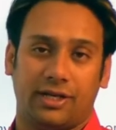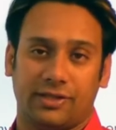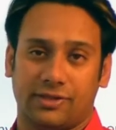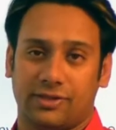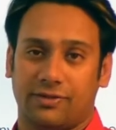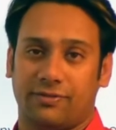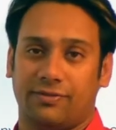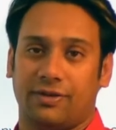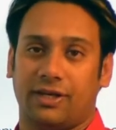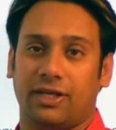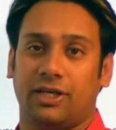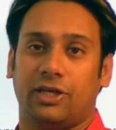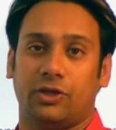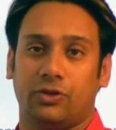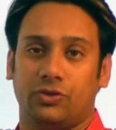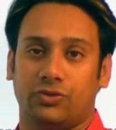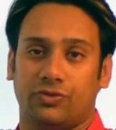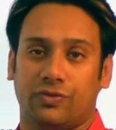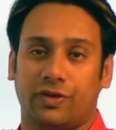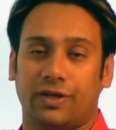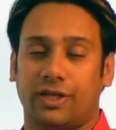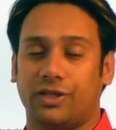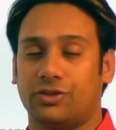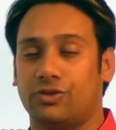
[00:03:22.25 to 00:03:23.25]
it is a very
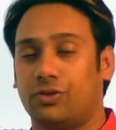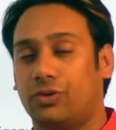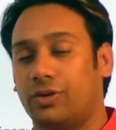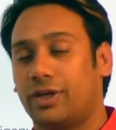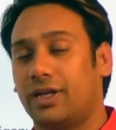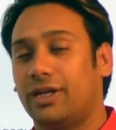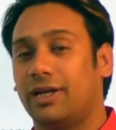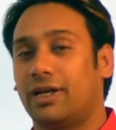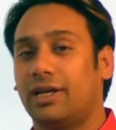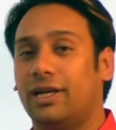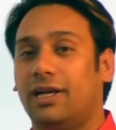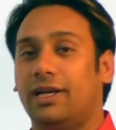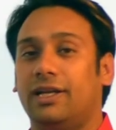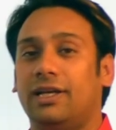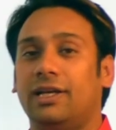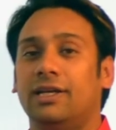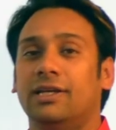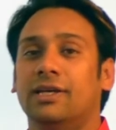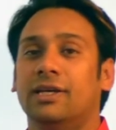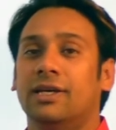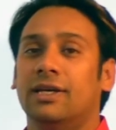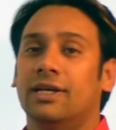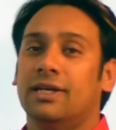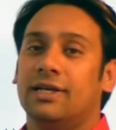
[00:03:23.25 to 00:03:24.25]
huge weightage so you can clearly
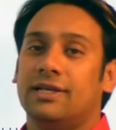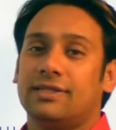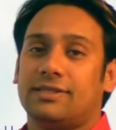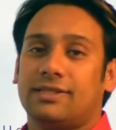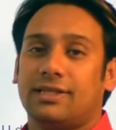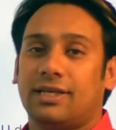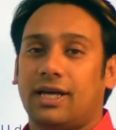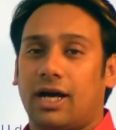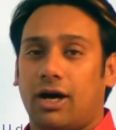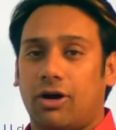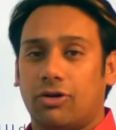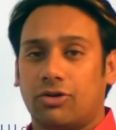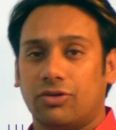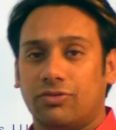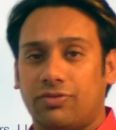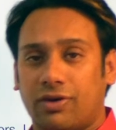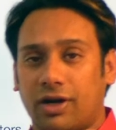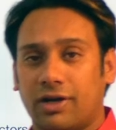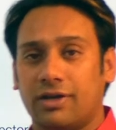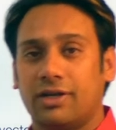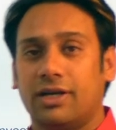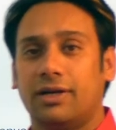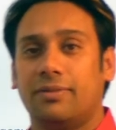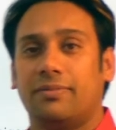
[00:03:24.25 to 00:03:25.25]
see out of
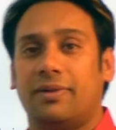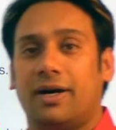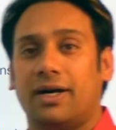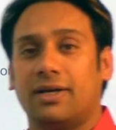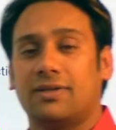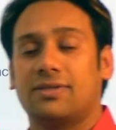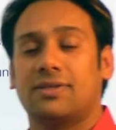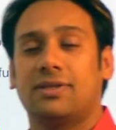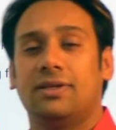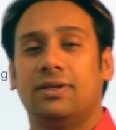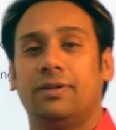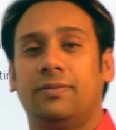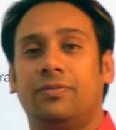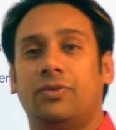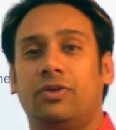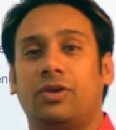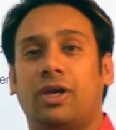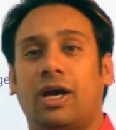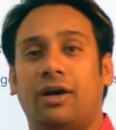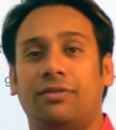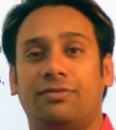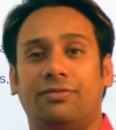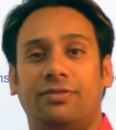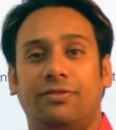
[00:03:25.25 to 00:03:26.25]
100 marks
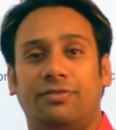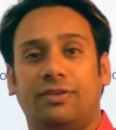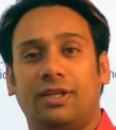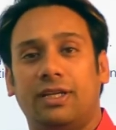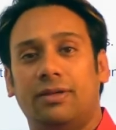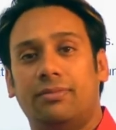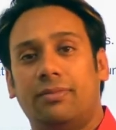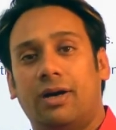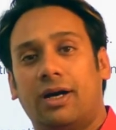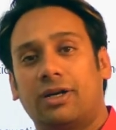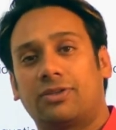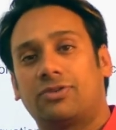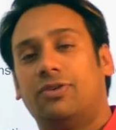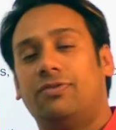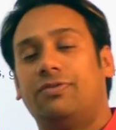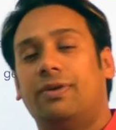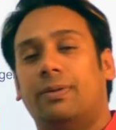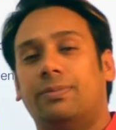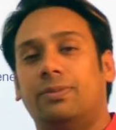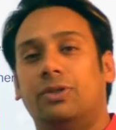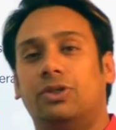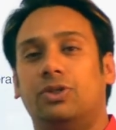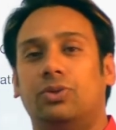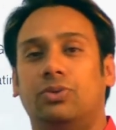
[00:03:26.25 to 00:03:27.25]
you have 15 marks of
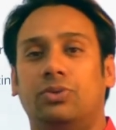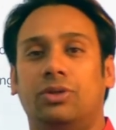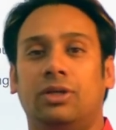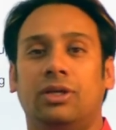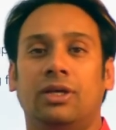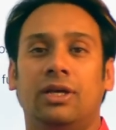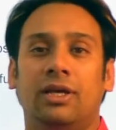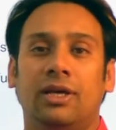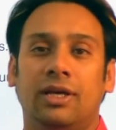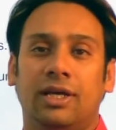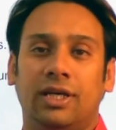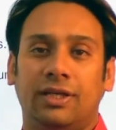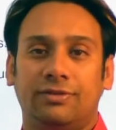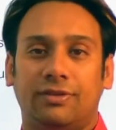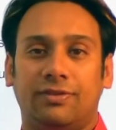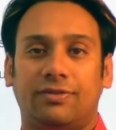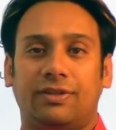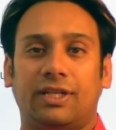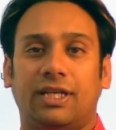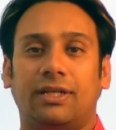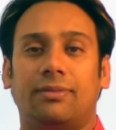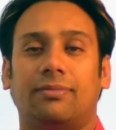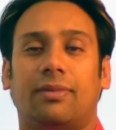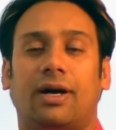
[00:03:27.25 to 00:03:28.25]
aptitude
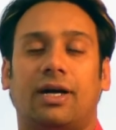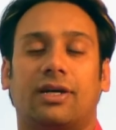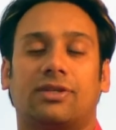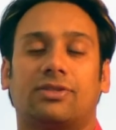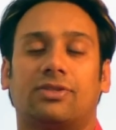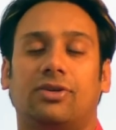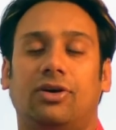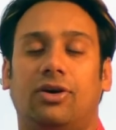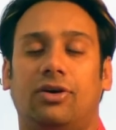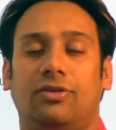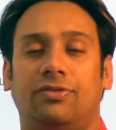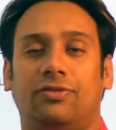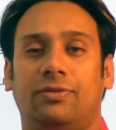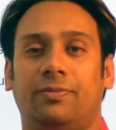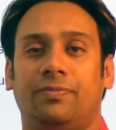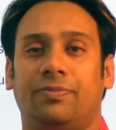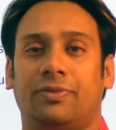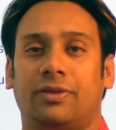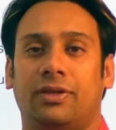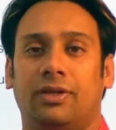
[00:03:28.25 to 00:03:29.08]
15 marks of